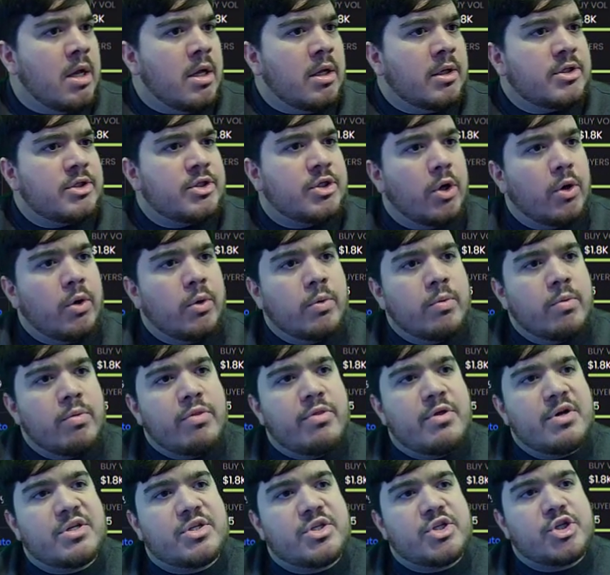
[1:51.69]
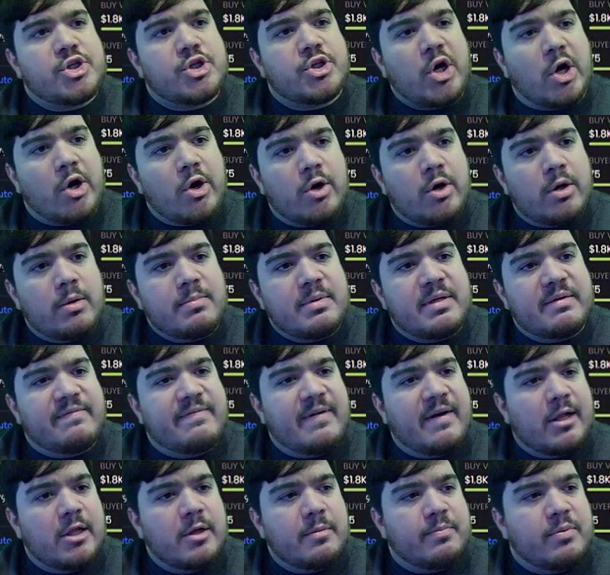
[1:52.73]
So the Charm
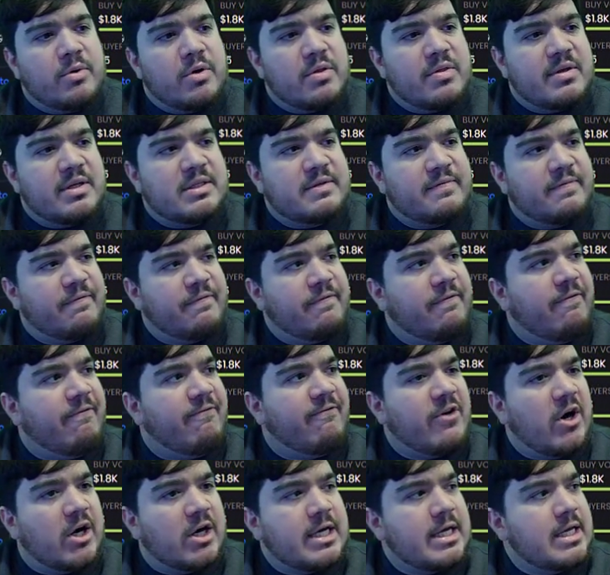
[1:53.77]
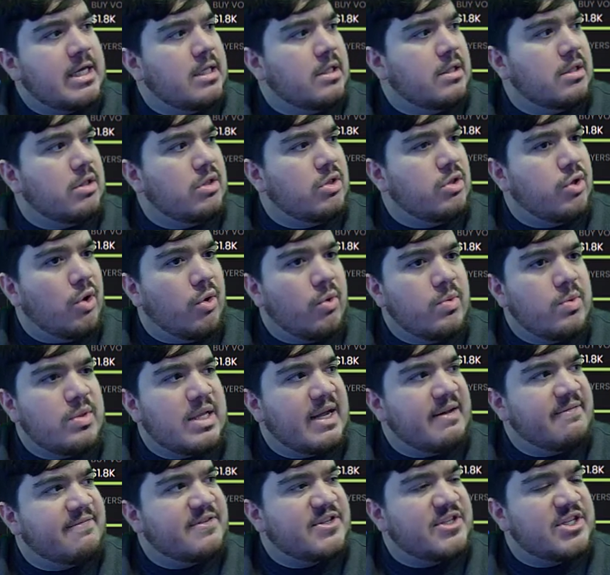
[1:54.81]
developer, this fucking
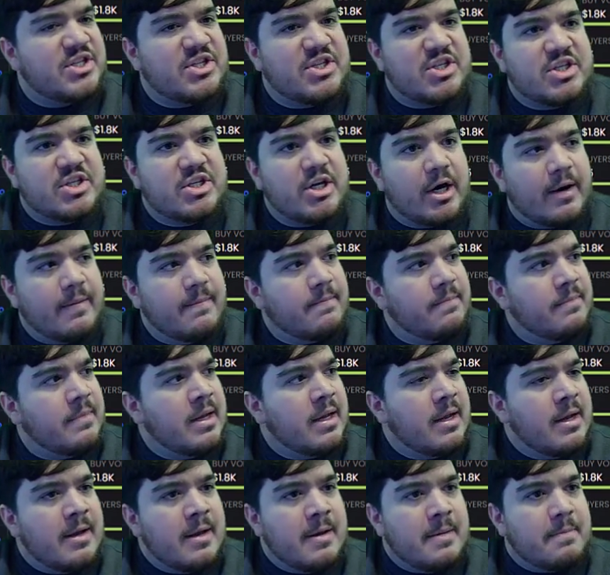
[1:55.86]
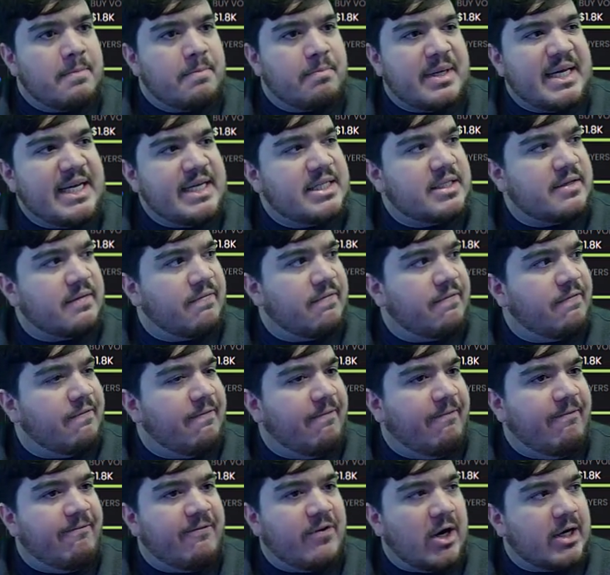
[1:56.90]
low-life scum piece of
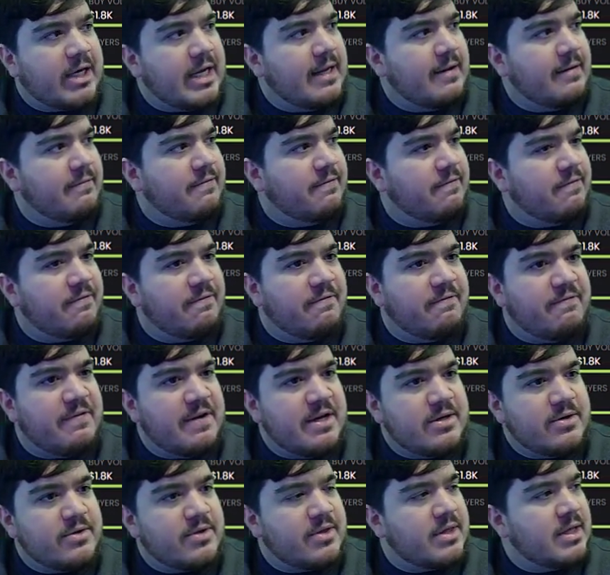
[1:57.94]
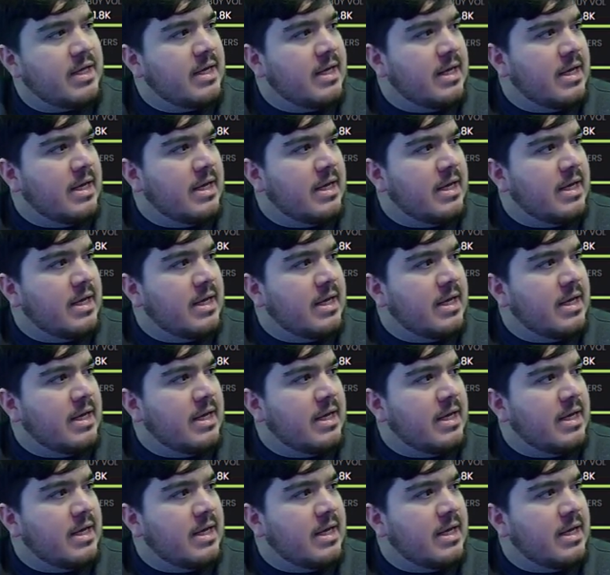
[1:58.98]
fucking filth,